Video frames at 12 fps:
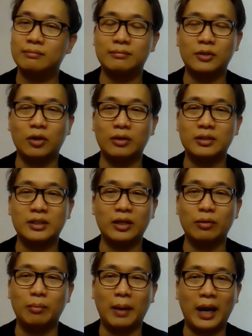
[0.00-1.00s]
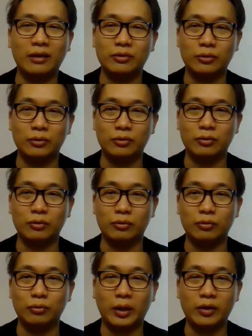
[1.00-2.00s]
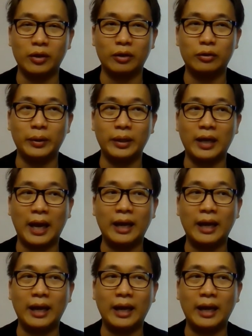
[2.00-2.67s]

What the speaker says: you got to say goodbye to what you're doing.